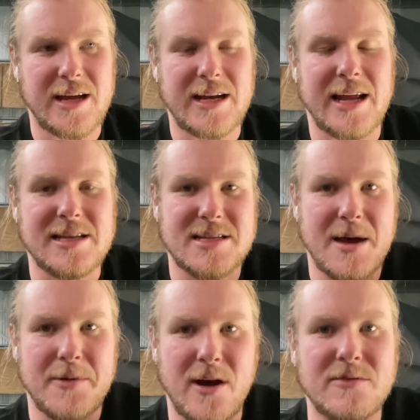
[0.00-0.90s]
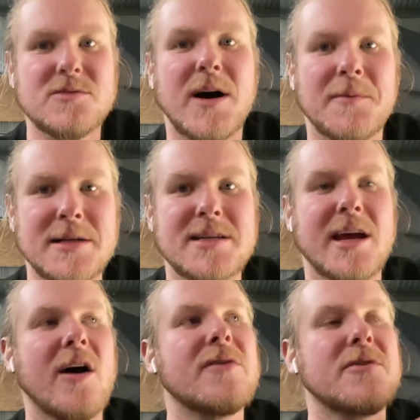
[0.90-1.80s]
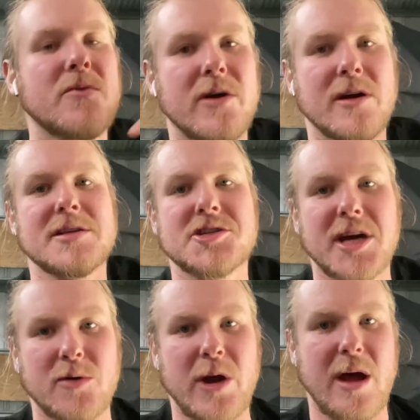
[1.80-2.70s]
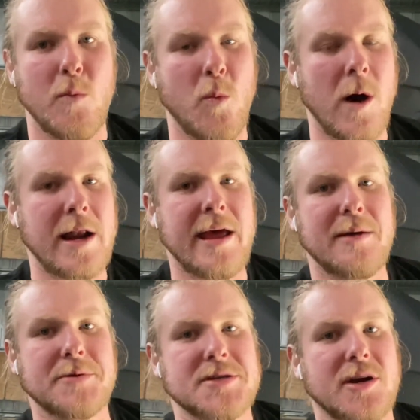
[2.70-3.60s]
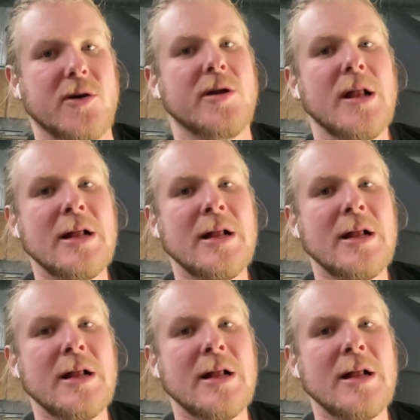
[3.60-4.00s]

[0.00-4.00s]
Now, this happened over 12 months ago. If you were channel, we had one episode.